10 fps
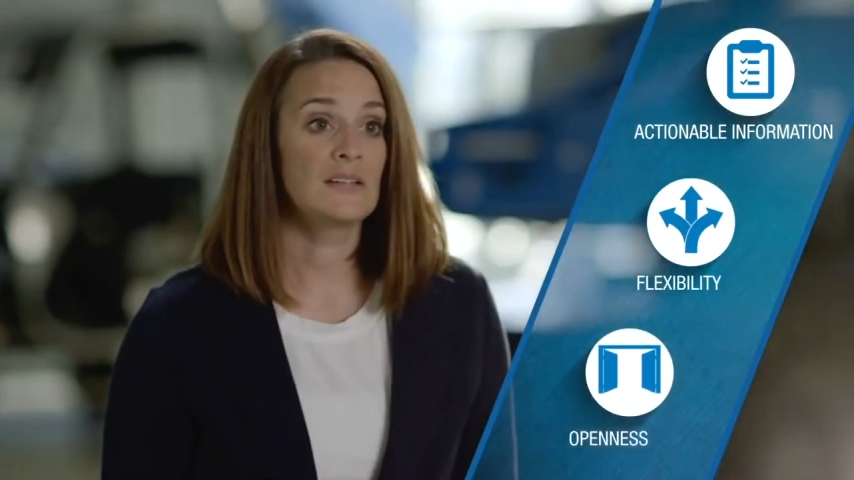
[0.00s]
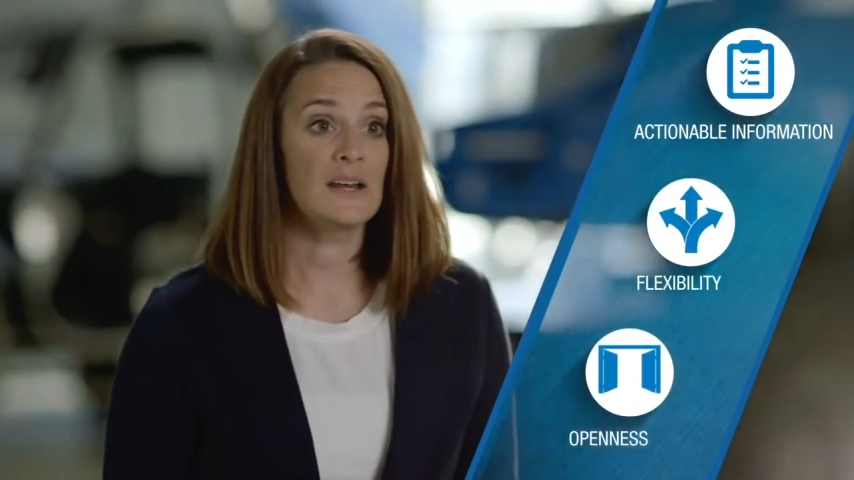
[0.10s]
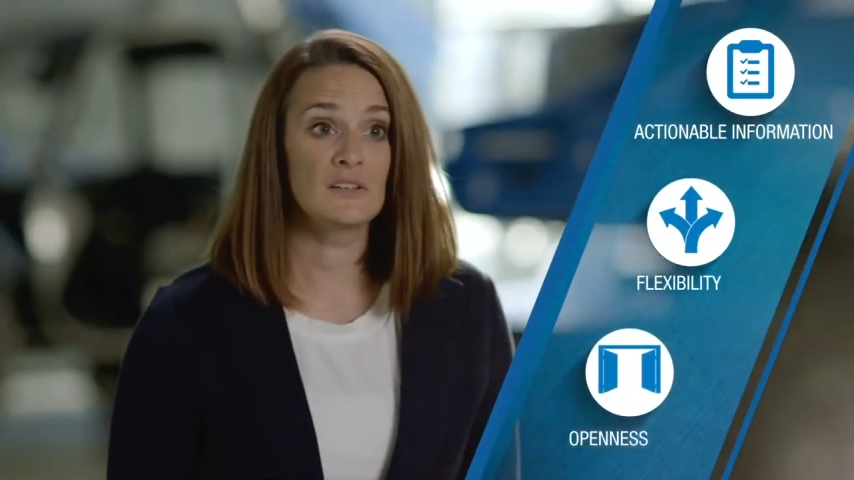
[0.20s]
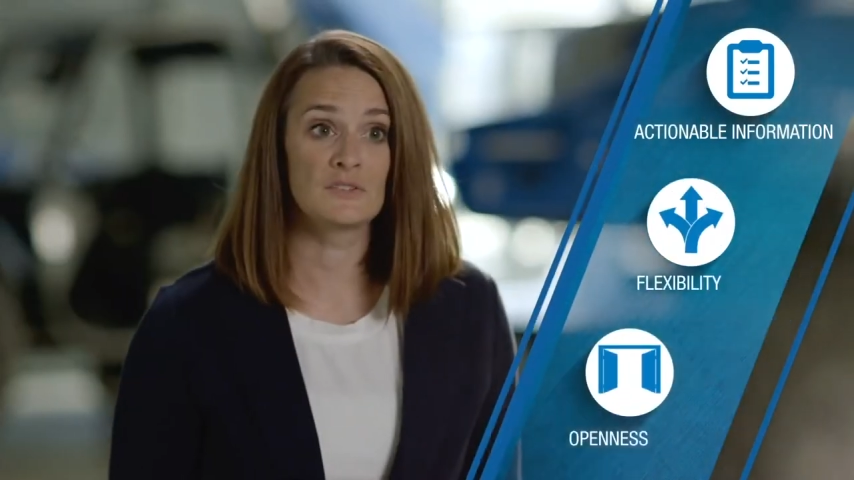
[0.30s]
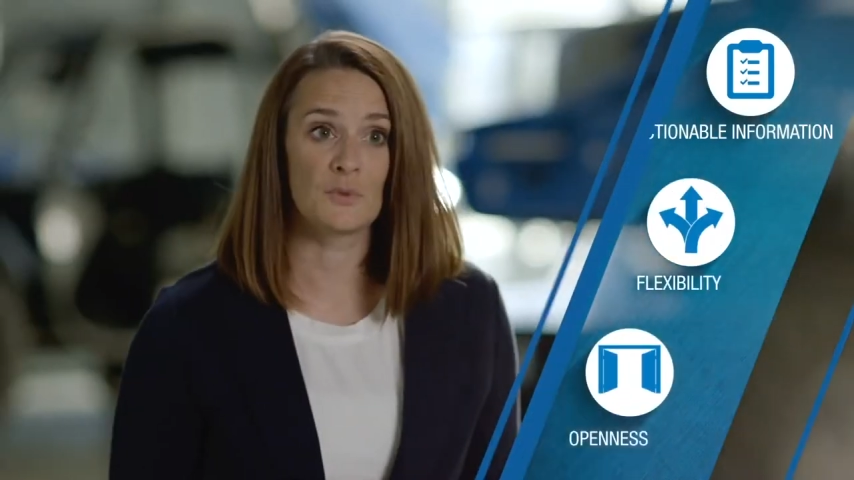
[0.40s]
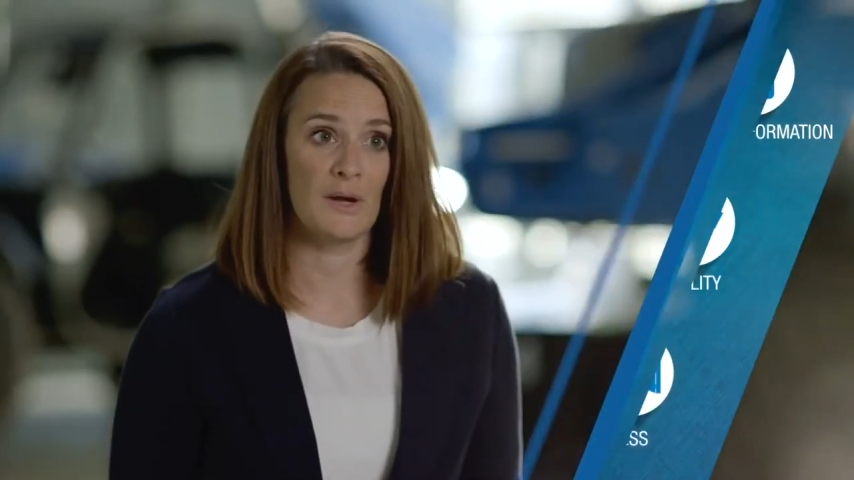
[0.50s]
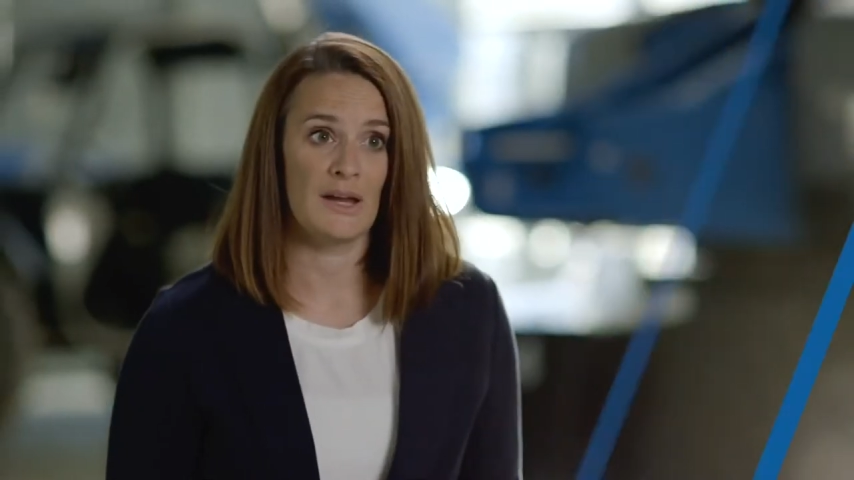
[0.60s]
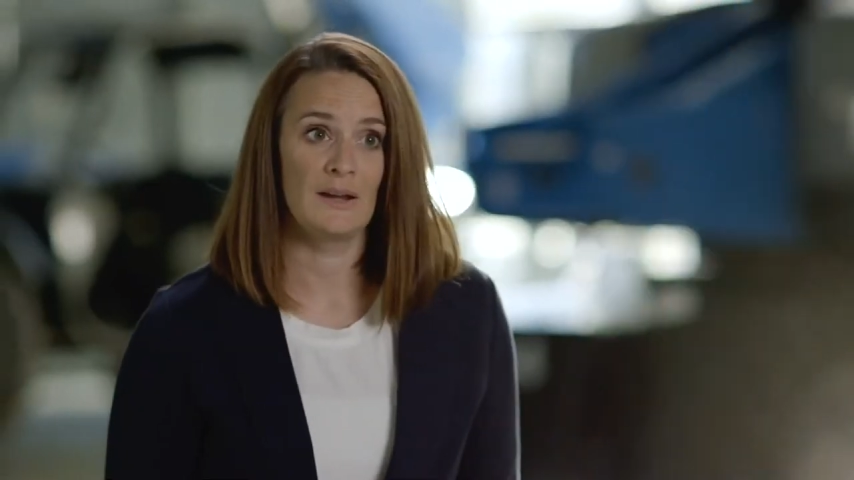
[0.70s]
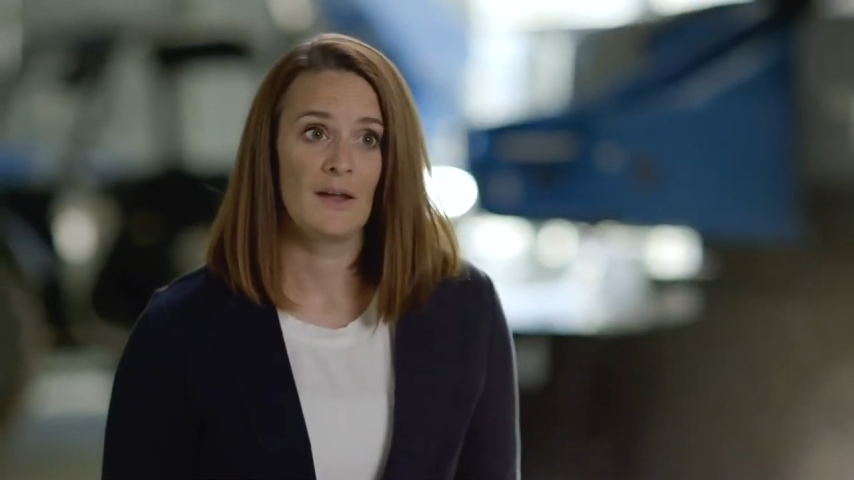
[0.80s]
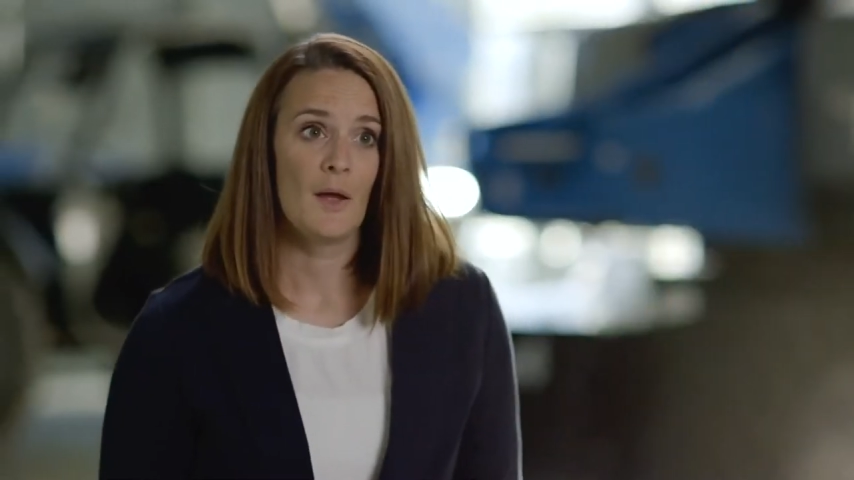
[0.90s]
Data is
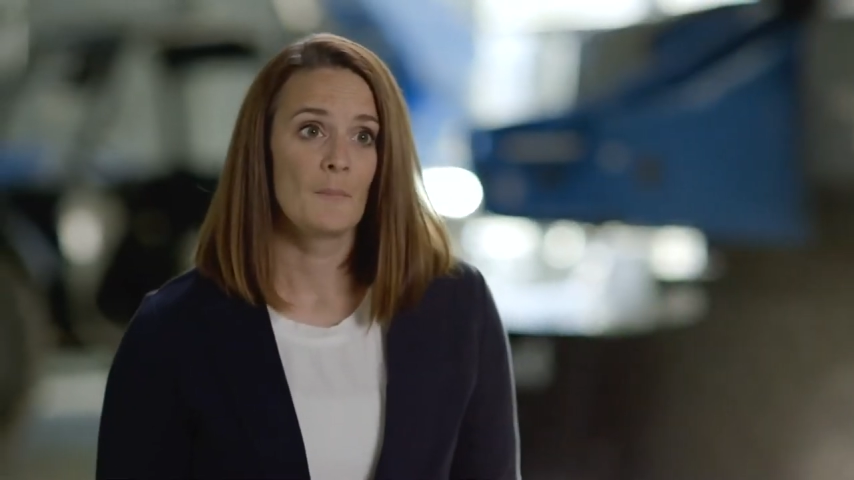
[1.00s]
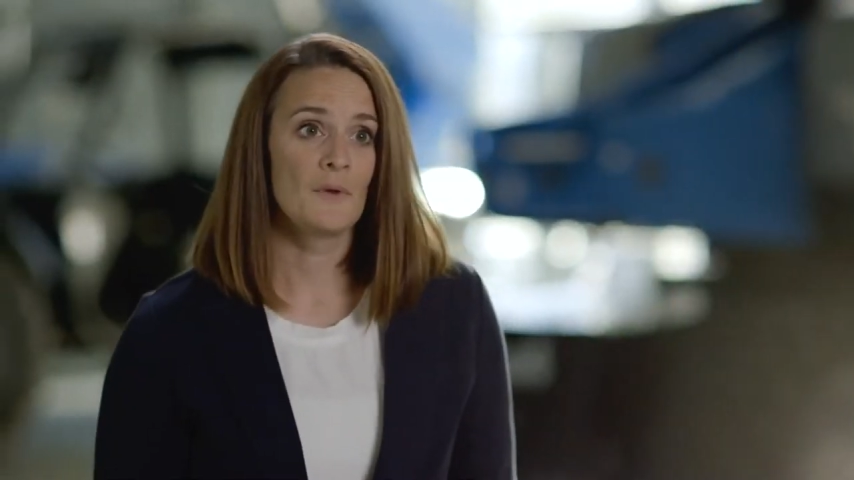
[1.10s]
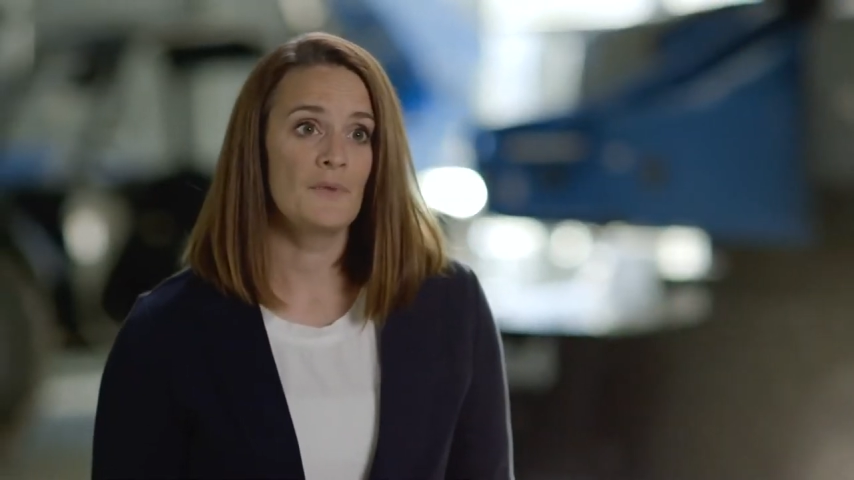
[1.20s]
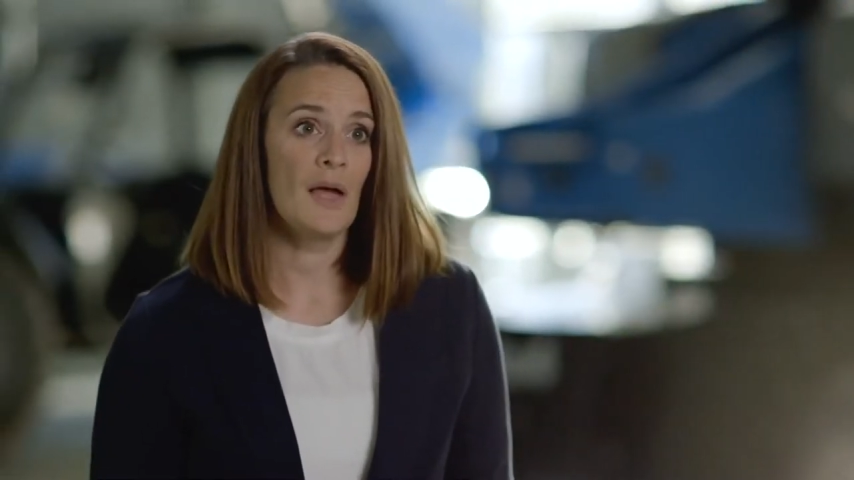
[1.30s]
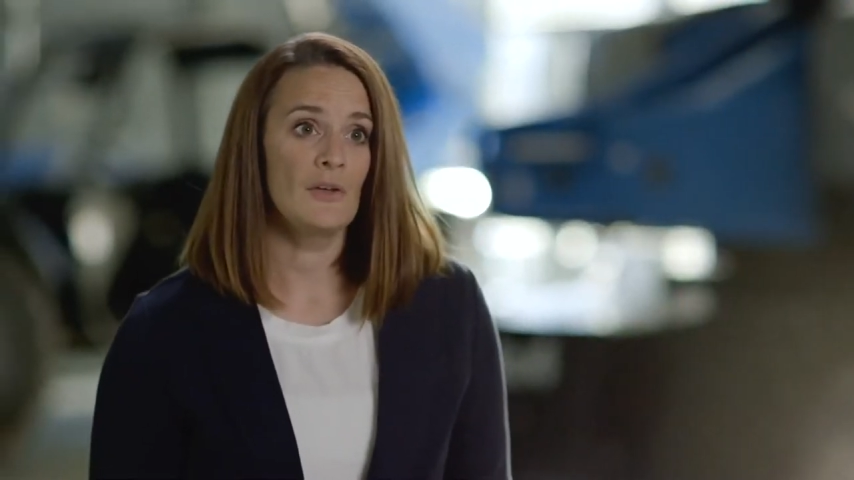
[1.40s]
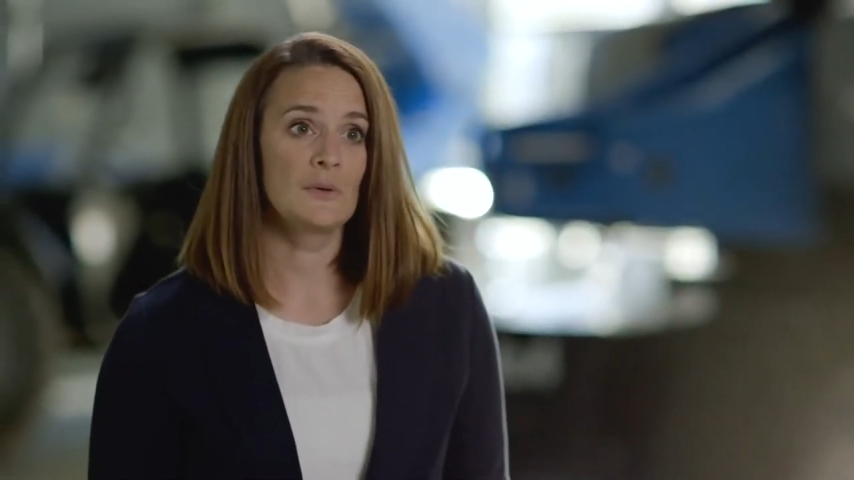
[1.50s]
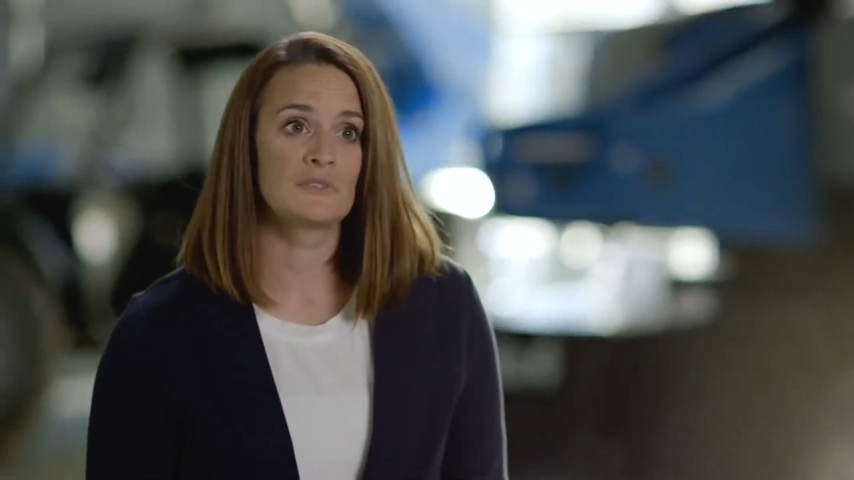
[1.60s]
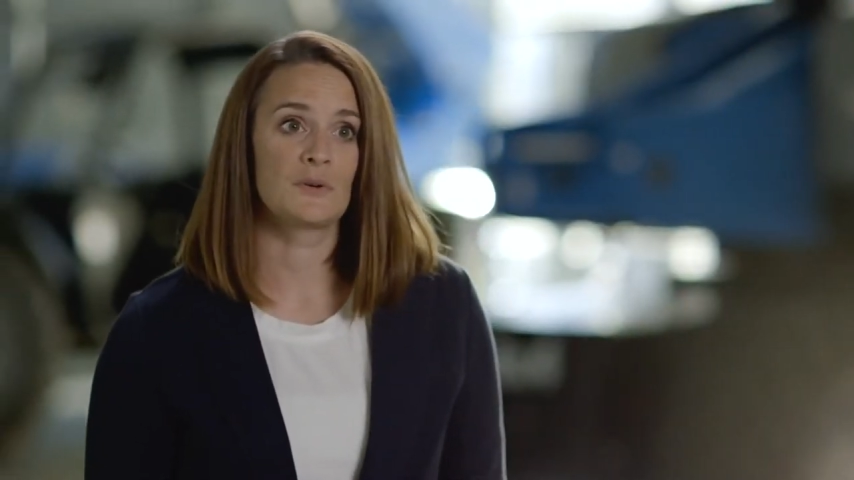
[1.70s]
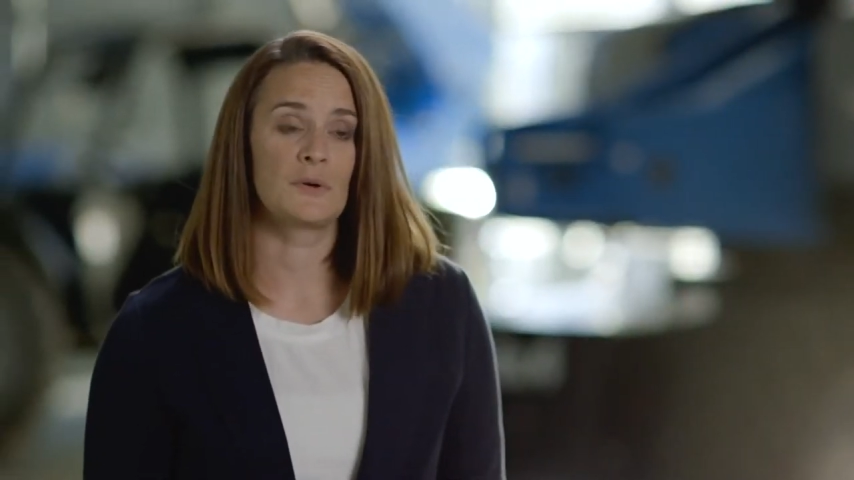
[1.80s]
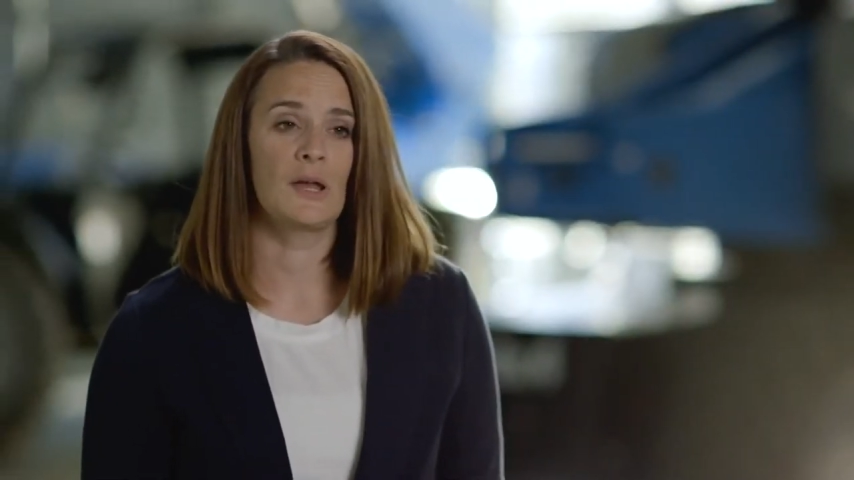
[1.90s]
great, but value
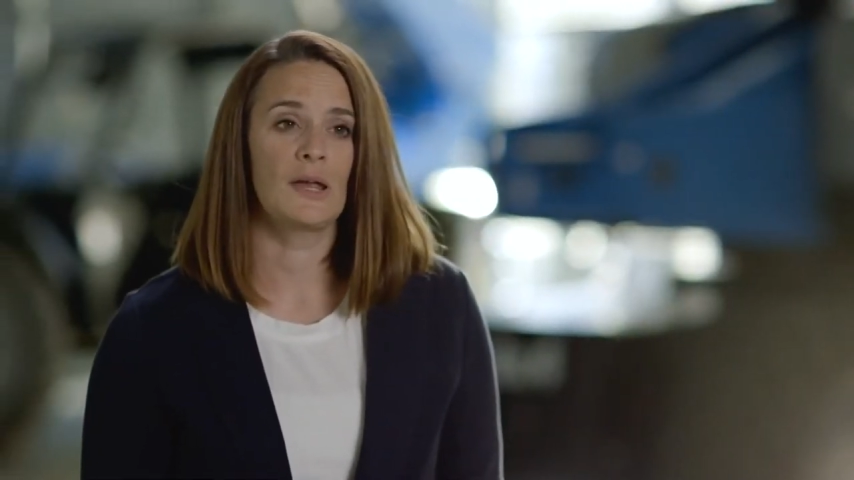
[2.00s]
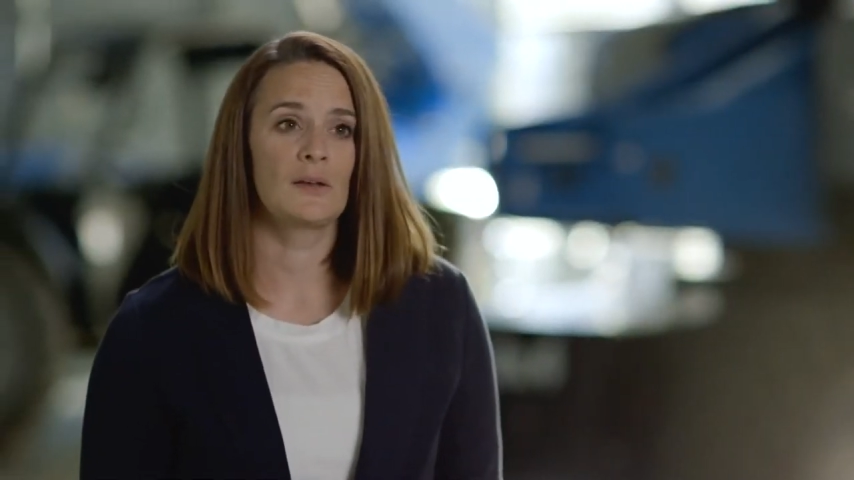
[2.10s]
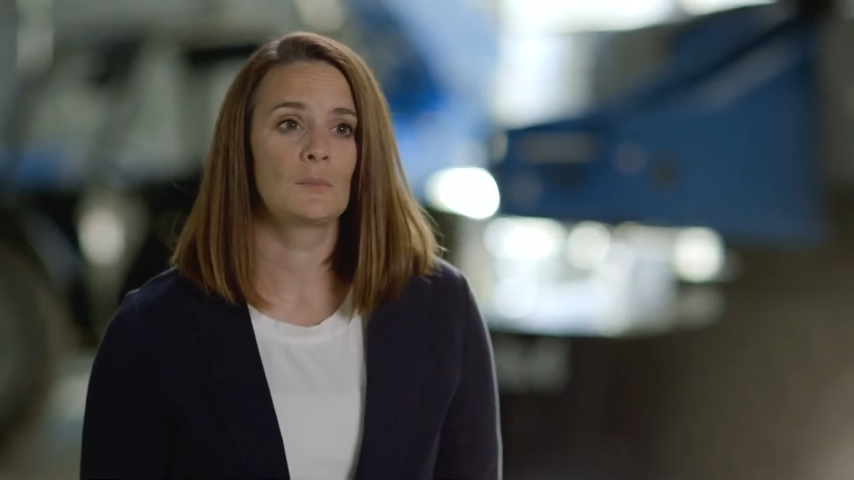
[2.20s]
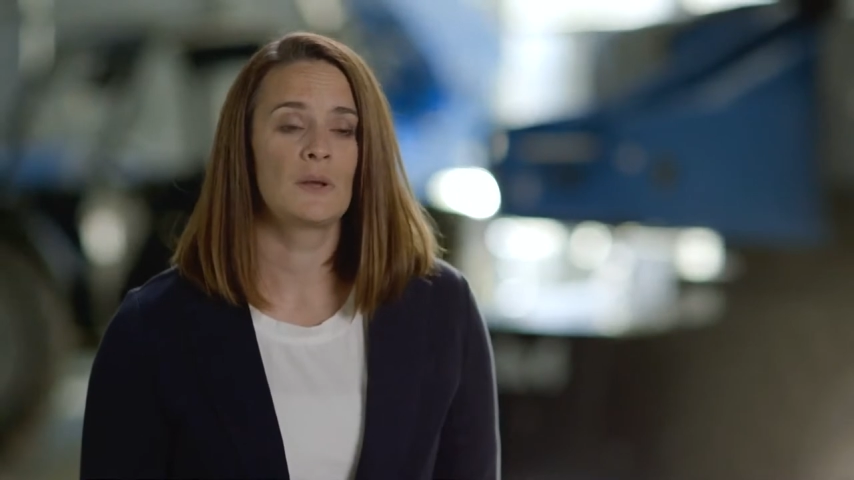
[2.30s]
is created